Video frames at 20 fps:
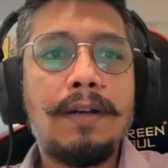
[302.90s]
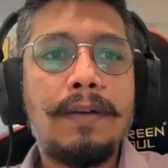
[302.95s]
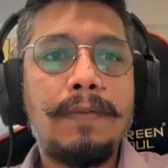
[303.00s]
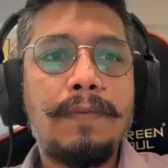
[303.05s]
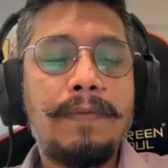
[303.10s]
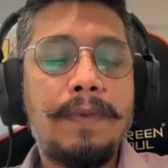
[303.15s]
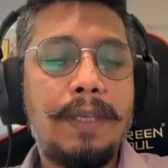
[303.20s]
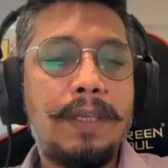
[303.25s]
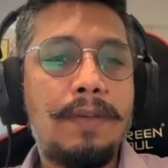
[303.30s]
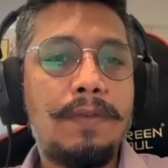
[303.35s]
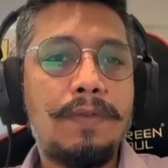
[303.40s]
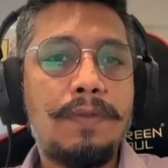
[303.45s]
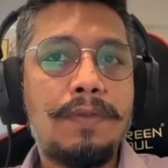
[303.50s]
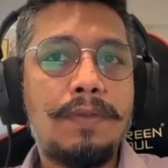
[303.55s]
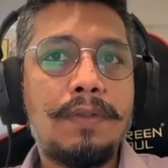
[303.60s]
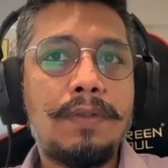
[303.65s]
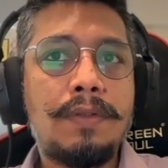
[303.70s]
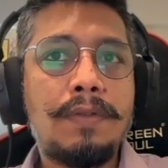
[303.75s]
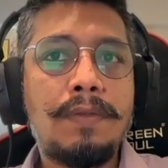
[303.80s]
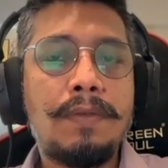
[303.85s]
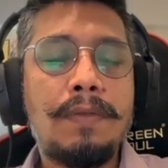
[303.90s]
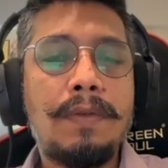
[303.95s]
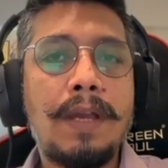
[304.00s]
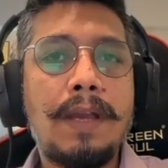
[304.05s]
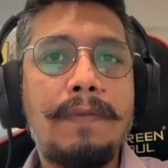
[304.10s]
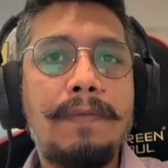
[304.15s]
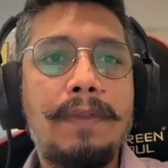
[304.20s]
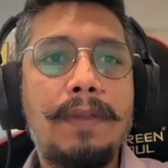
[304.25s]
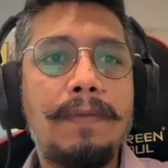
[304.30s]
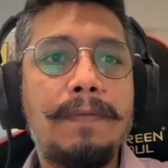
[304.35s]
we used to
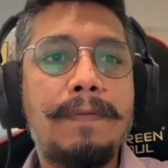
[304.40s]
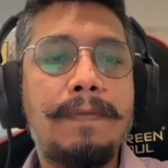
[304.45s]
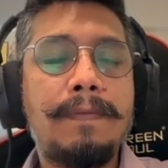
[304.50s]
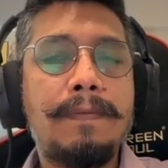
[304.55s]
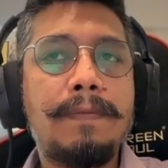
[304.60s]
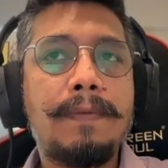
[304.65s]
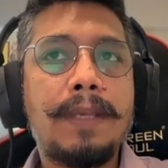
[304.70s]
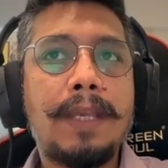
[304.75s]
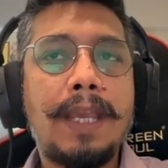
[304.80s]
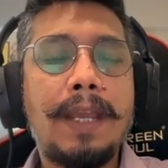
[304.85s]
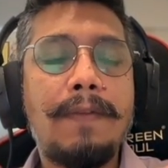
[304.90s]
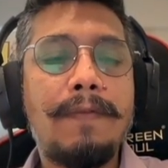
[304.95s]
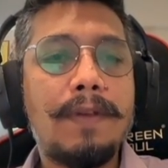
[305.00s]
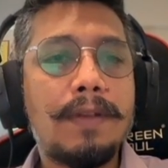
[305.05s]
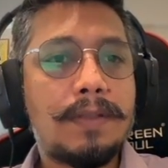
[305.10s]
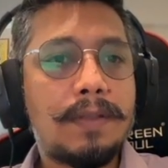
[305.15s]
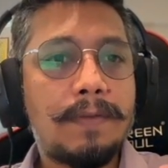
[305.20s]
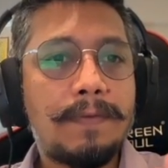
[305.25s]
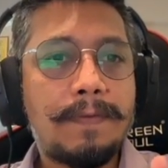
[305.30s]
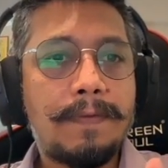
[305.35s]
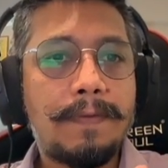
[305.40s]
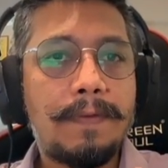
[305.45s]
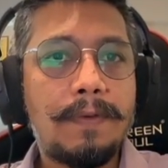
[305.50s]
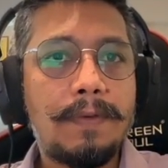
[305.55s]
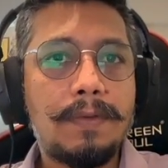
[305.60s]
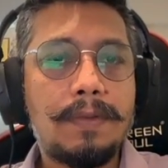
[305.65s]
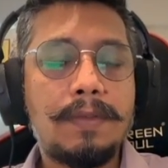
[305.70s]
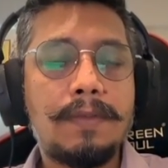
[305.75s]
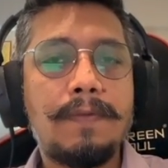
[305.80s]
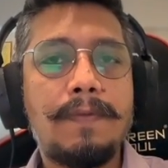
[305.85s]
have the canvas of
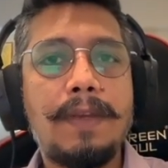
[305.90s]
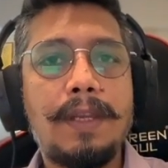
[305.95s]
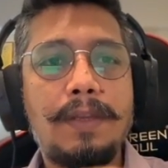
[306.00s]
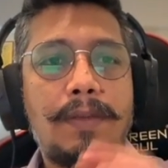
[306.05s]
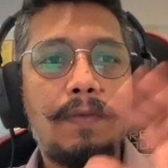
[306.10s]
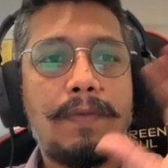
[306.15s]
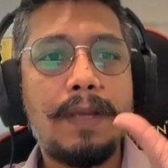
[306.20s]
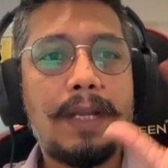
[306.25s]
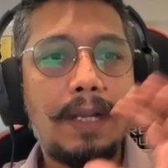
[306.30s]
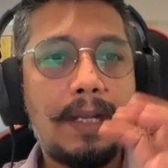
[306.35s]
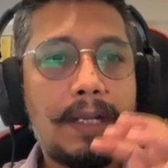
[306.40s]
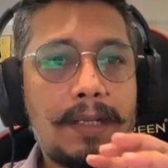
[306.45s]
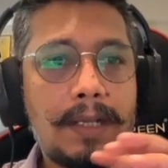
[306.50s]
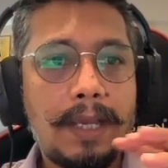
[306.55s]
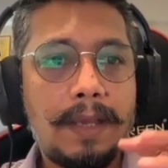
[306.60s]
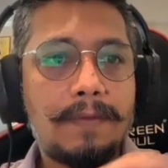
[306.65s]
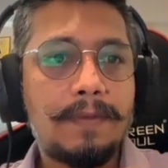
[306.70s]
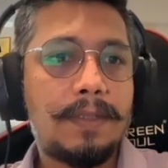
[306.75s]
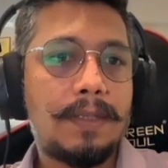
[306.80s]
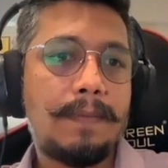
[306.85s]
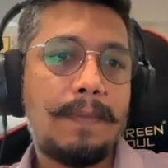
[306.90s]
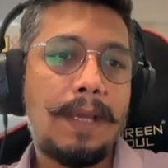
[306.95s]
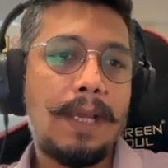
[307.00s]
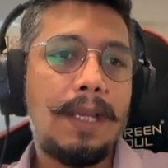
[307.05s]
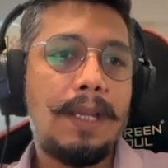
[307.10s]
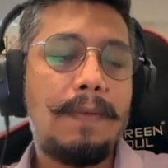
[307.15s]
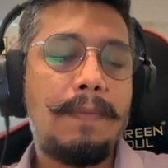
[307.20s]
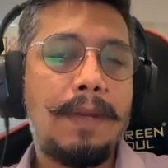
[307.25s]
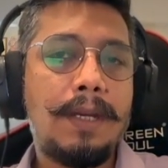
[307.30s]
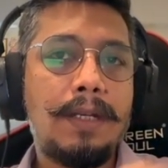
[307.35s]
flows where you will have some
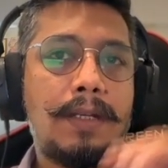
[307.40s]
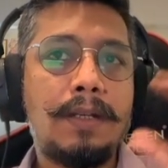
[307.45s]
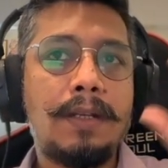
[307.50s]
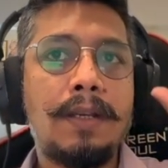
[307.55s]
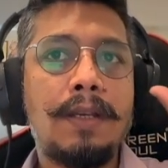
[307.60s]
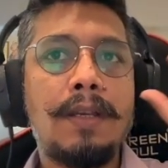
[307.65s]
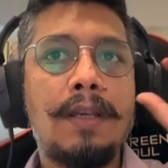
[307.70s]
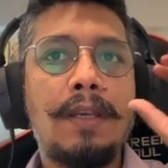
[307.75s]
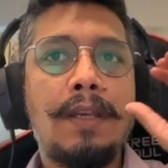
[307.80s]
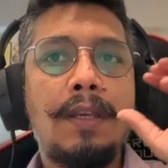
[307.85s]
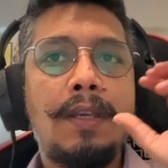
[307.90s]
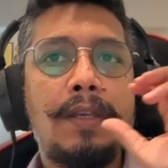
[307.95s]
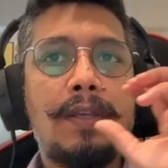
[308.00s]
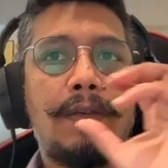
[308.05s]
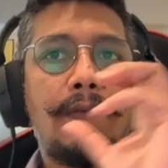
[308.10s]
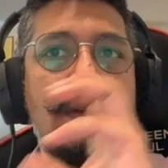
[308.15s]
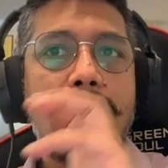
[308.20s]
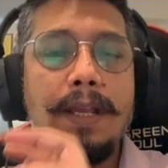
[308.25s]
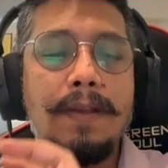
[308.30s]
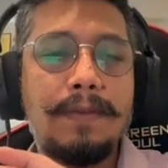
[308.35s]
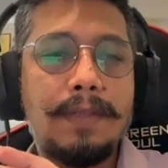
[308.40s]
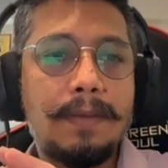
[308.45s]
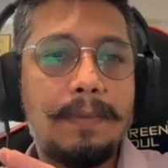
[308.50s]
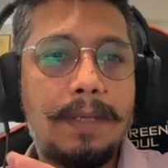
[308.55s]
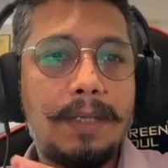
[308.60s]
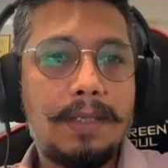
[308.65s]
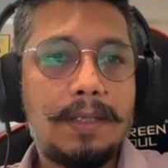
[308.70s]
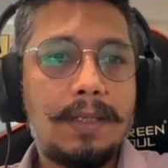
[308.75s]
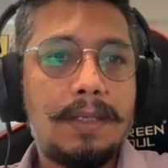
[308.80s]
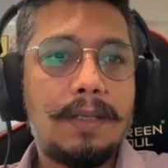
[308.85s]
element, you will have some
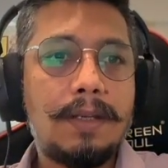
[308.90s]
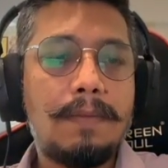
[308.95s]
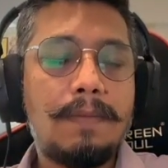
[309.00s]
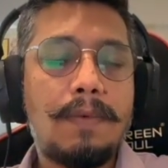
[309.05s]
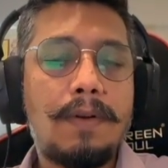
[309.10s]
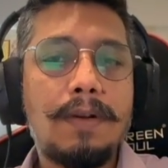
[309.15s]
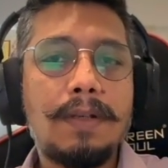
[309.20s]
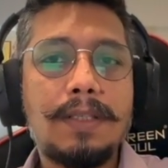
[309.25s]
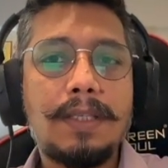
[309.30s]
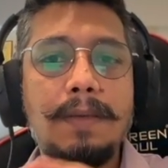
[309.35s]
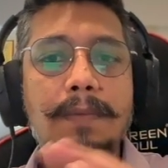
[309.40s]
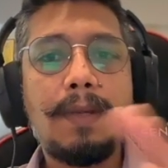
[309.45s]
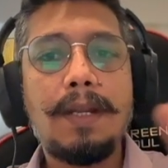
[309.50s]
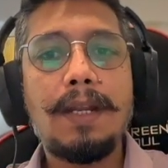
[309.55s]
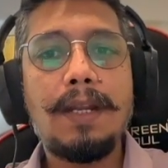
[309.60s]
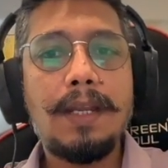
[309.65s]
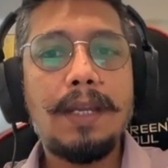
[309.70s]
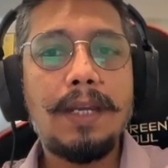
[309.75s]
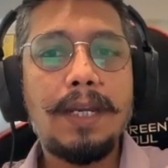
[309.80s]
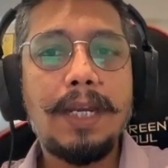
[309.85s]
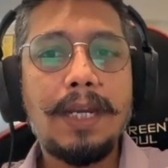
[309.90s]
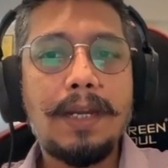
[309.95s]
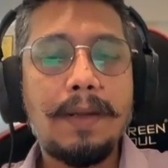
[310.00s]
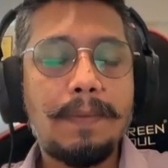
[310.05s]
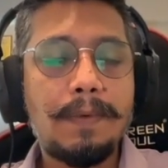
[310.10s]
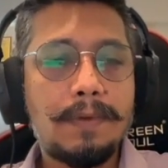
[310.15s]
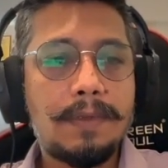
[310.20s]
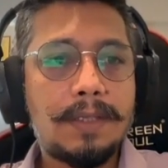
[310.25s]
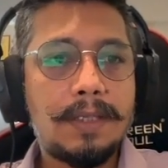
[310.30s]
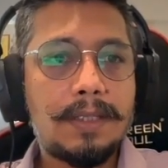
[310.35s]
decision box. Similarly, in data
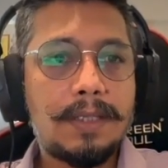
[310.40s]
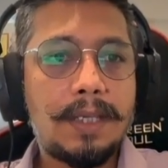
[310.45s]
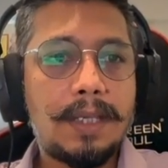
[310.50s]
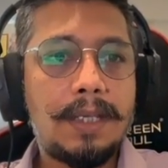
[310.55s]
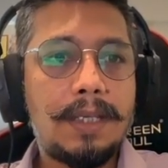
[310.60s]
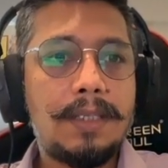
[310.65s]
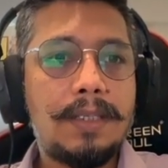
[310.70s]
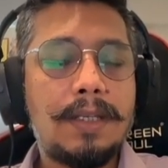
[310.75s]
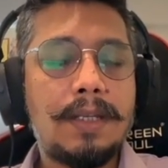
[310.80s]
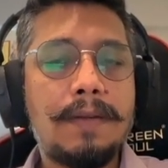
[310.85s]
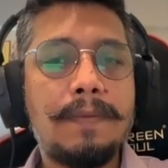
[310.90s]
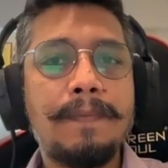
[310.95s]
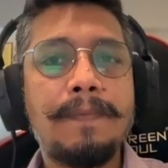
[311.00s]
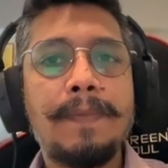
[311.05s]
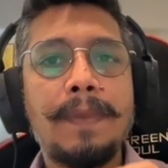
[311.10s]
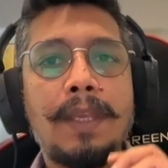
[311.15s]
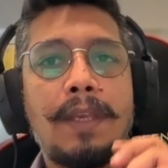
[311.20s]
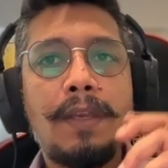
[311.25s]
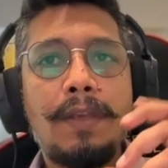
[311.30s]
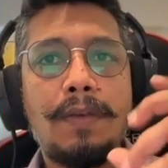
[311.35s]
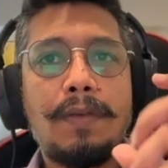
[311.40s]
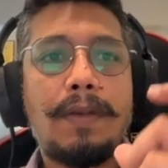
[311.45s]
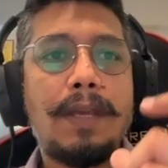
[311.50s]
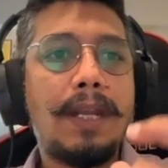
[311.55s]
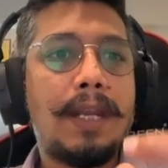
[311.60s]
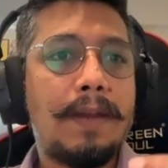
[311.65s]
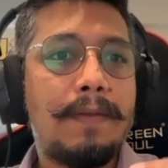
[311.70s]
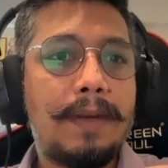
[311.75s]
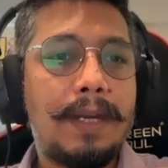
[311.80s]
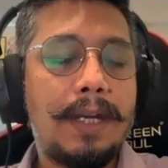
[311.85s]
processing engine, you can
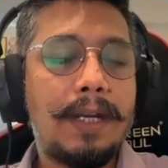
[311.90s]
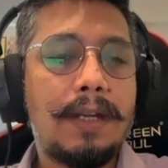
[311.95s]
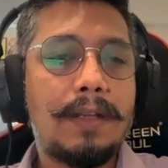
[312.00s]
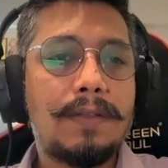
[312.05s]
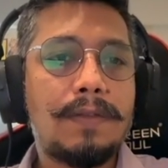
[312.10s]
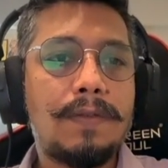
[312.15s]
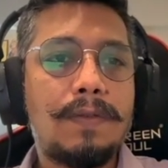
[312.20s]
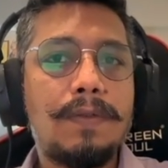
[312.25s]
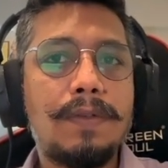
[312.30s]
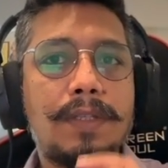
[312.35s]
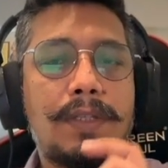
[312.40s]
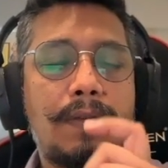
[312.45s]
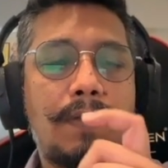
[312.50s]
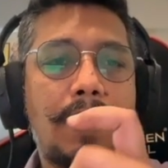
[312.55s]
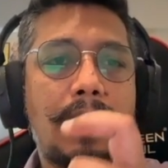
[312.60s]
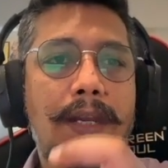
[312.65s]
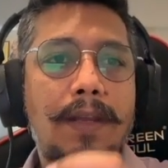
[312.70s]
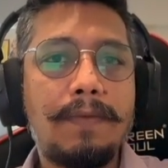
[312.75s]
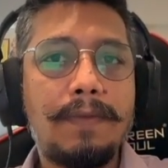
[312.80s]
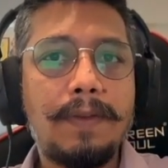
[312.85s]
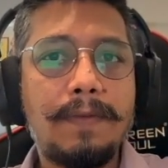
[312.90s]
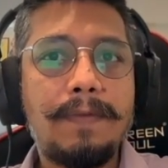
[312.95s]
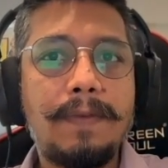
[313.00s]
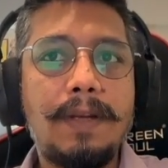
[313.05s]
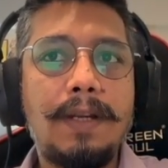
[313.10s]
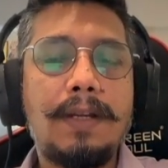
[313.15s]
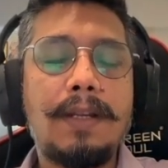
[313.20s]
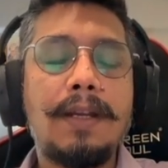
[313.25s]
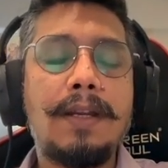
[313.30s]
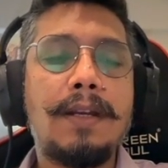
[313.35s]
have data source, you can have the
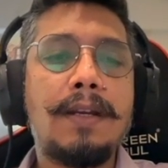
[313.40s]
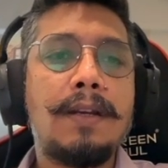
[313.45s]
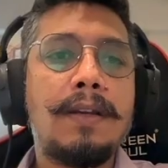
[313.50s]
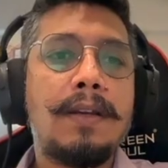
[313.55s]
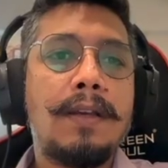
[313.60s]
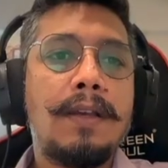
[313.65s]
filter,